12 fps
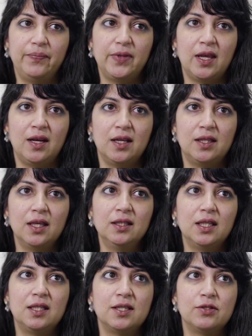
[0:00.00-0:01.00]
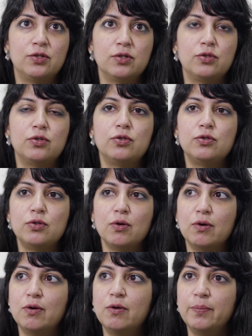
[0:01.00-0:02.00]
And I think that there's just
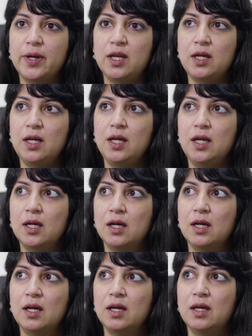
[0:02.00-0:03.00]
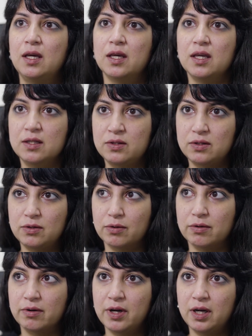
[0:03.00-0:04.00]
so many
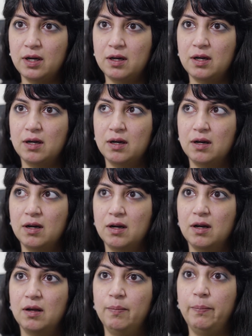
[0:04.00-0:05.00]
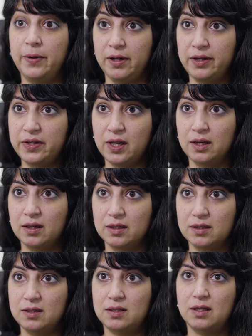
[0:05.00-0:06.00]
historic
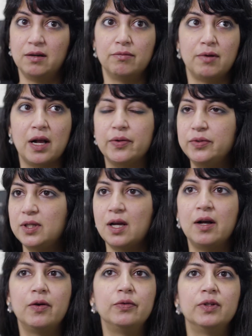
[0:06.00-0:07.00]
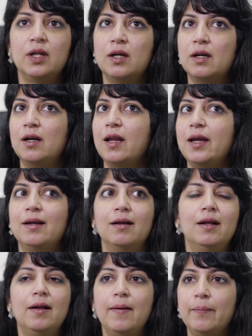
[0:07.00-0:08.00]
buildings around town that are like
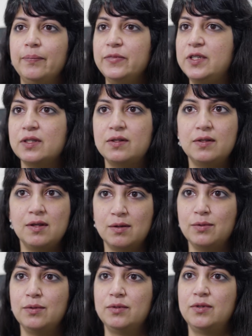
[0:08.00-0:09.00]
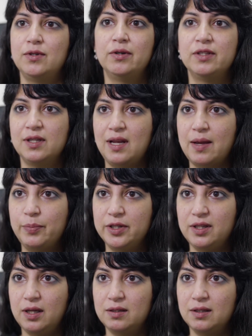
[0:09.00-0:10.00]
disused or
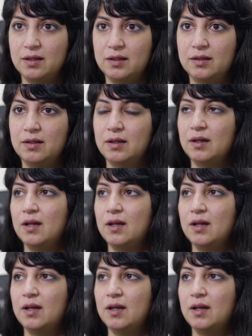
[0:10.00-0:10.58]
dilapidated.